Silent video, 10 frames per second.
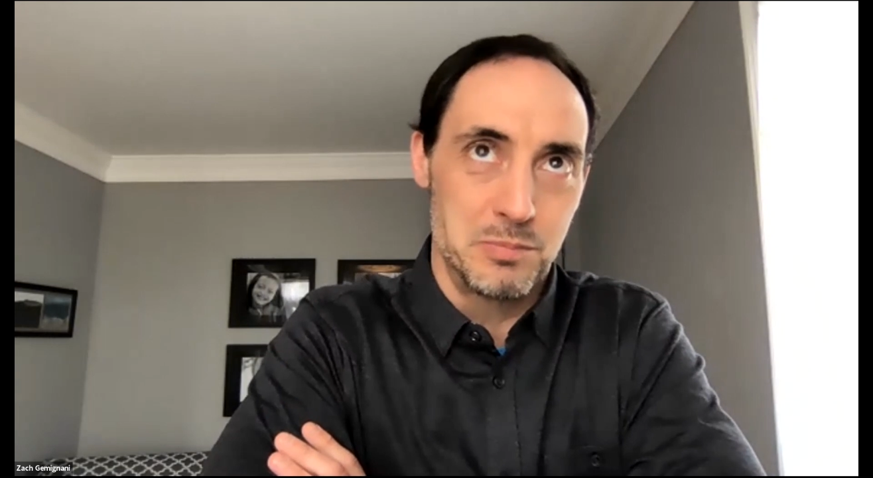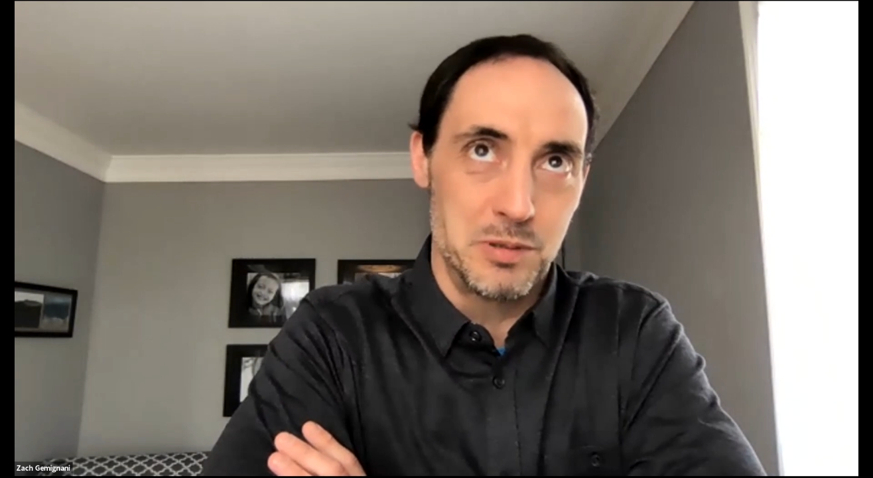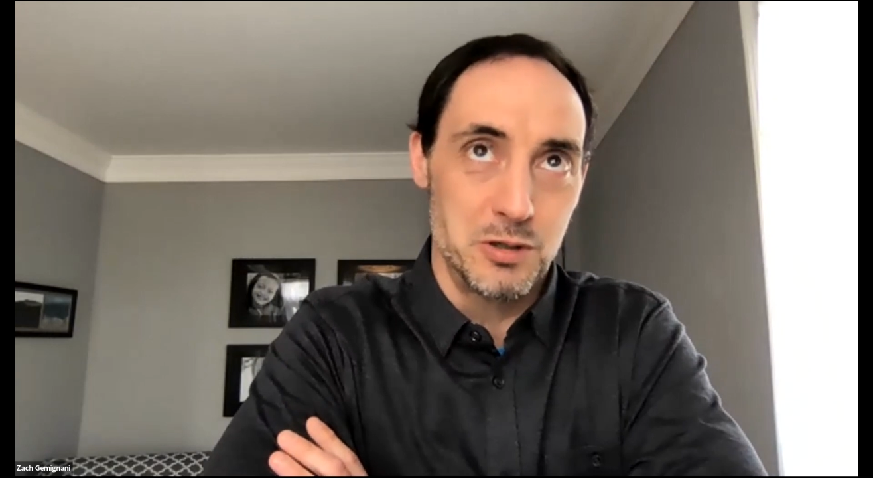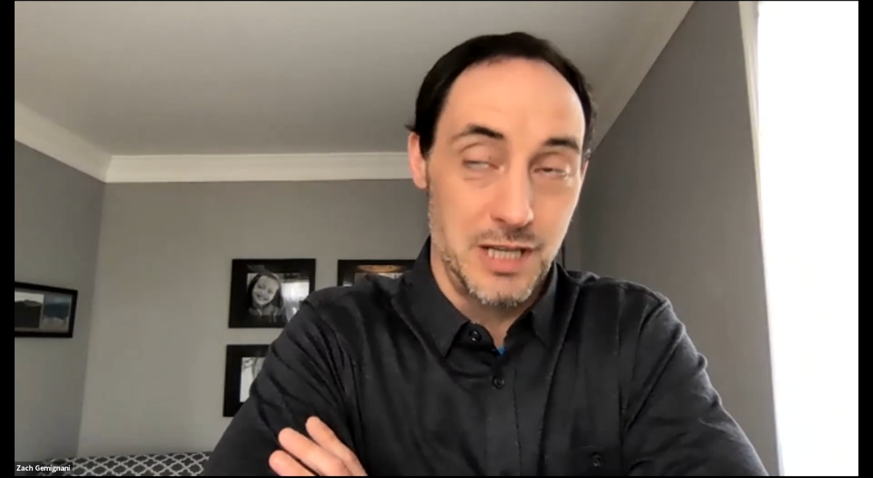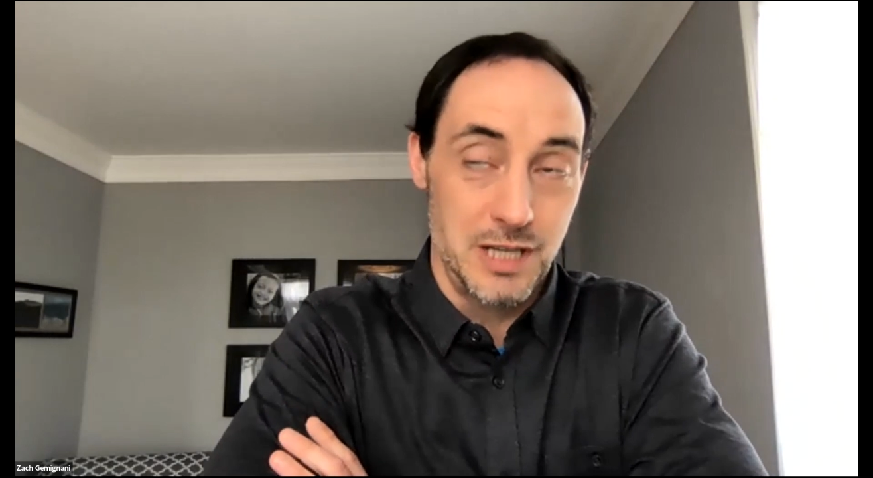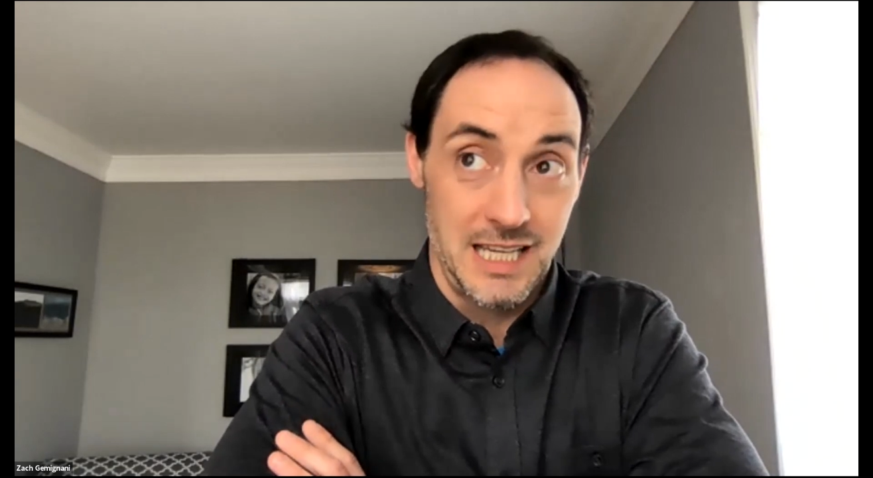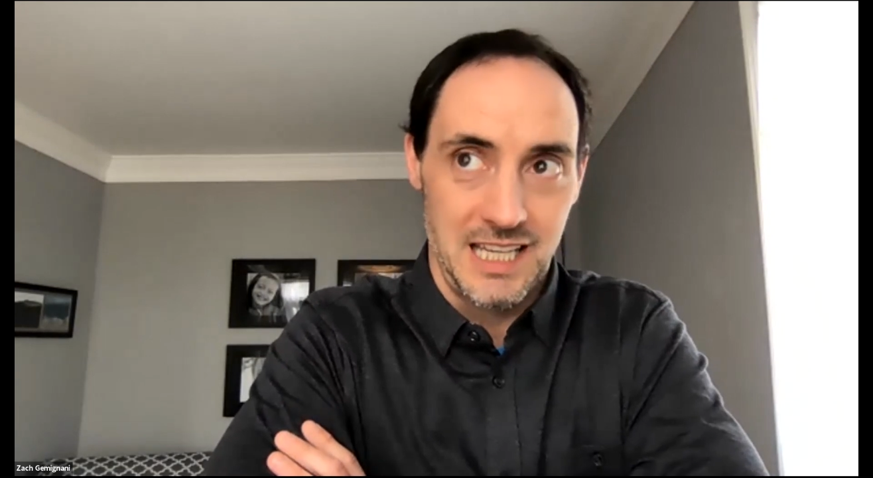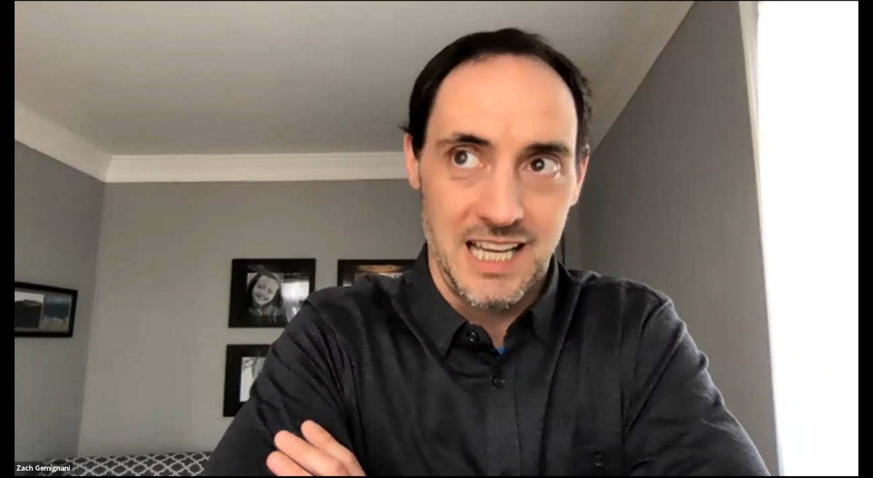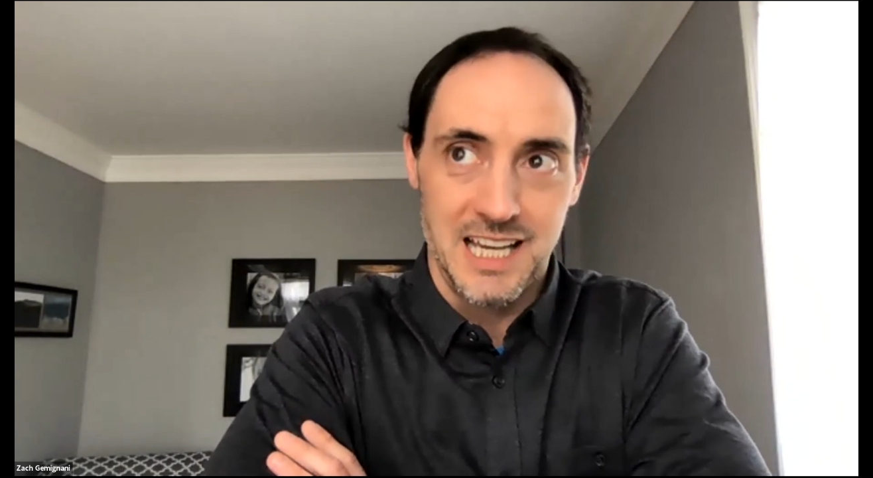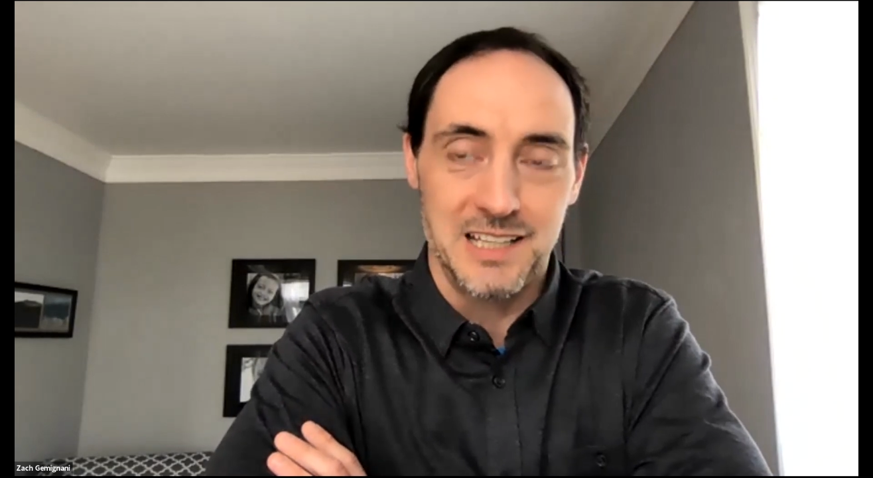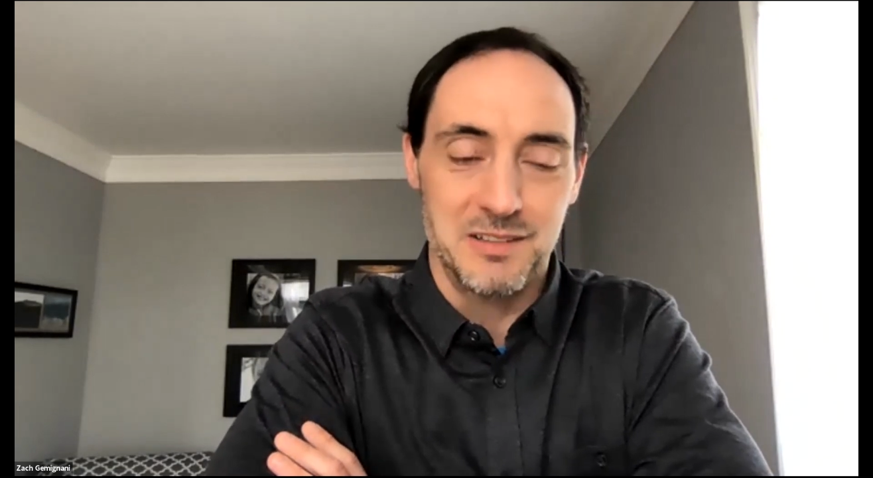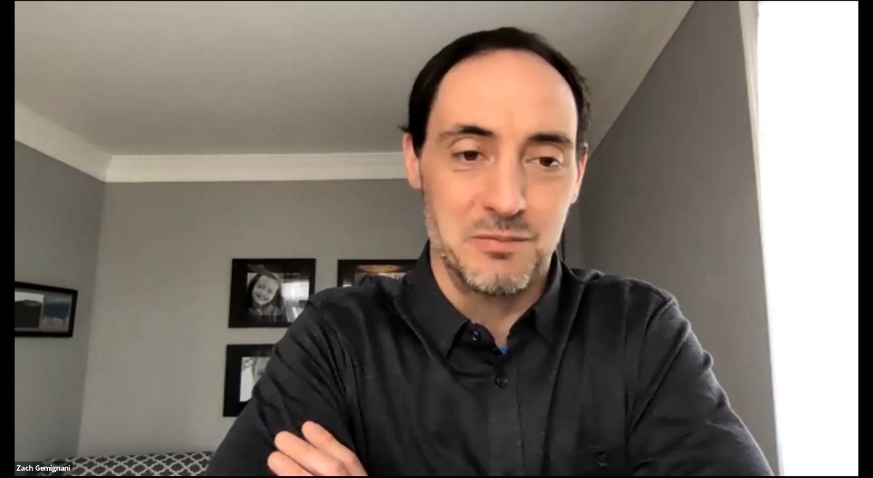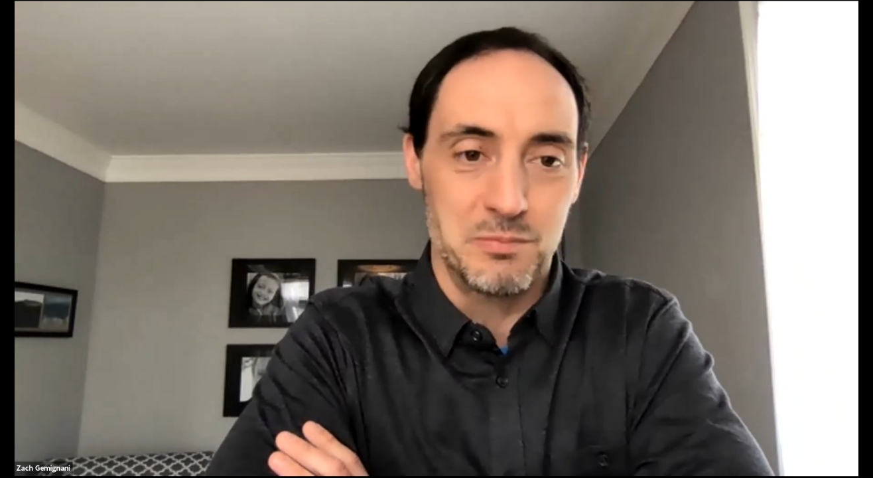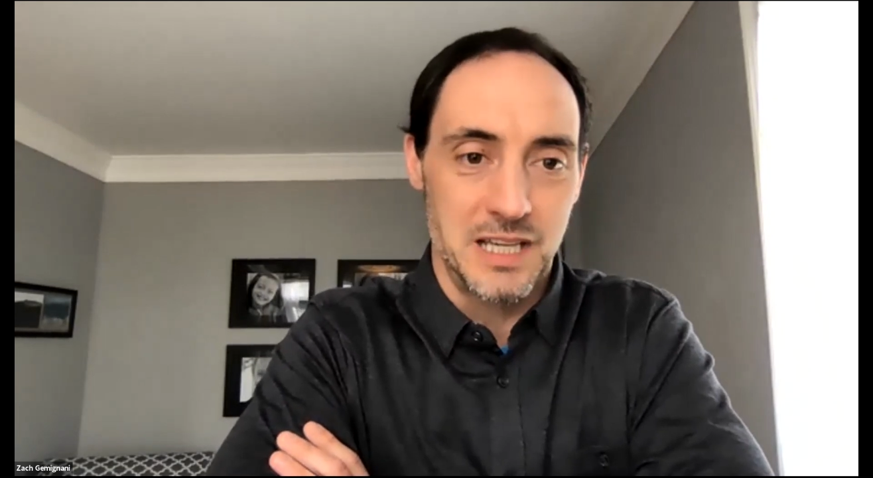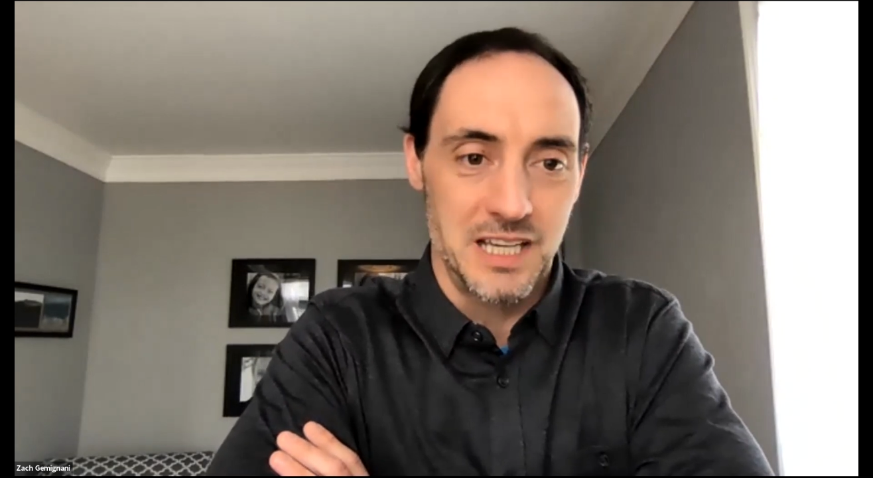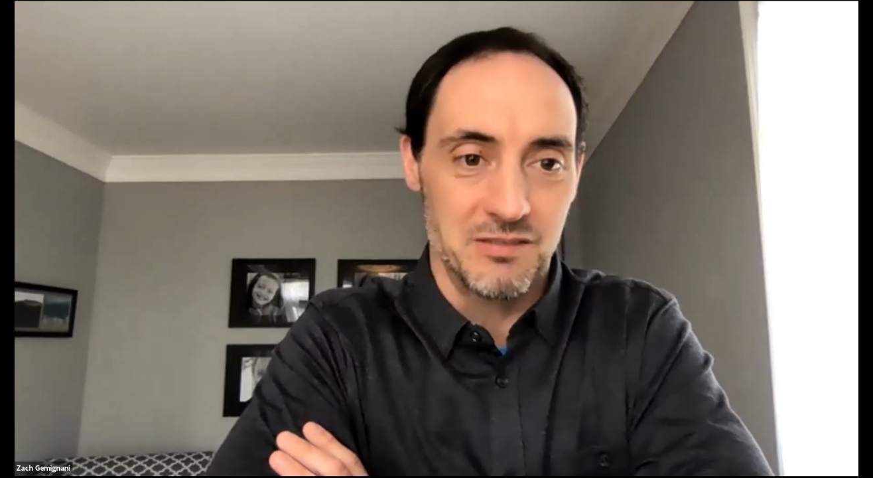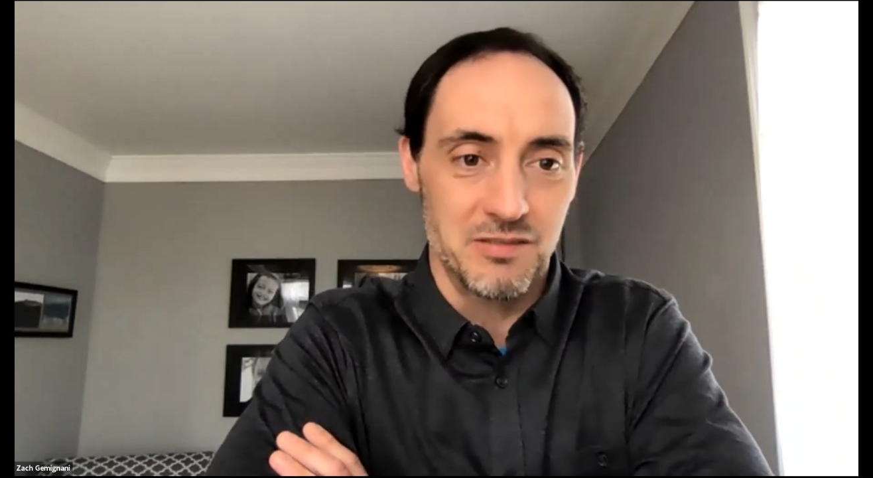beauty in being